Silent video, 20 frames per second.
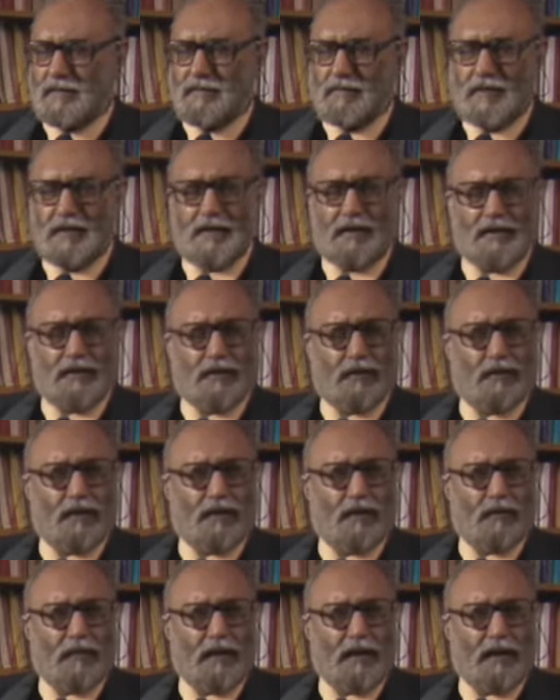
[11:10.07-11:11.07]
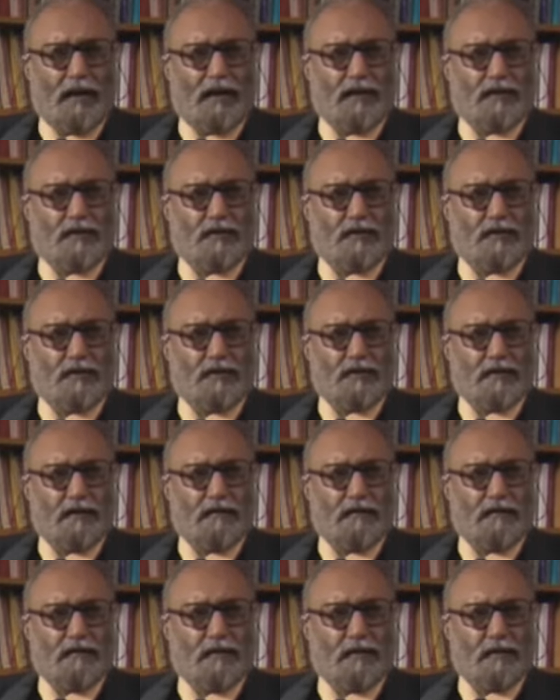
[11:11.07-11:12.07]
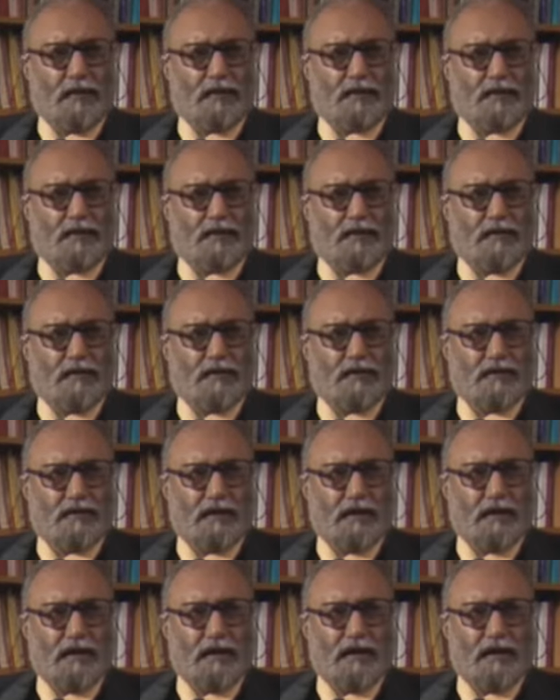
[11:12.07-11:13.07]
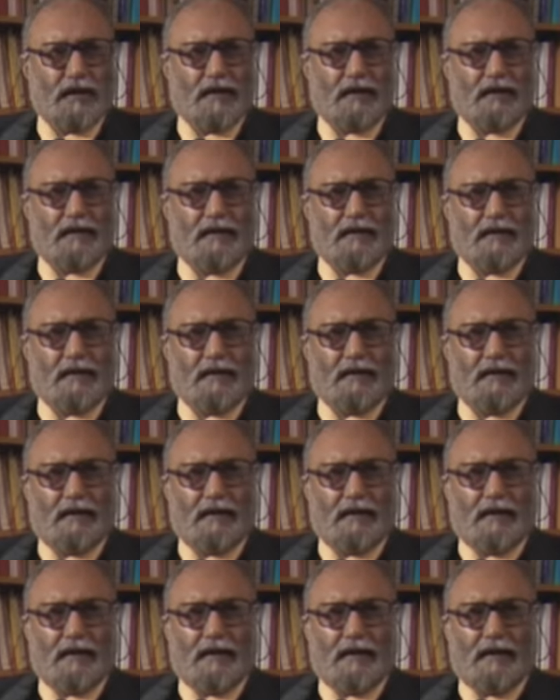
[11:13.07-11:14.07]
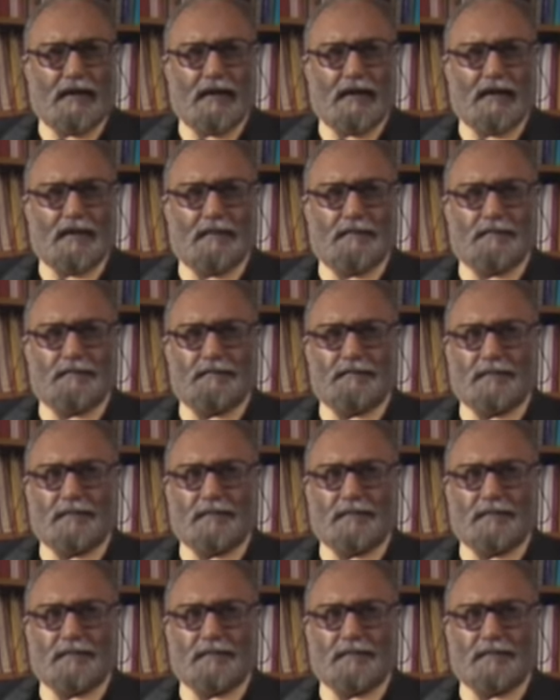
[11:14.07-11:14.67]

very tall man who discovered the positrons earlier. I've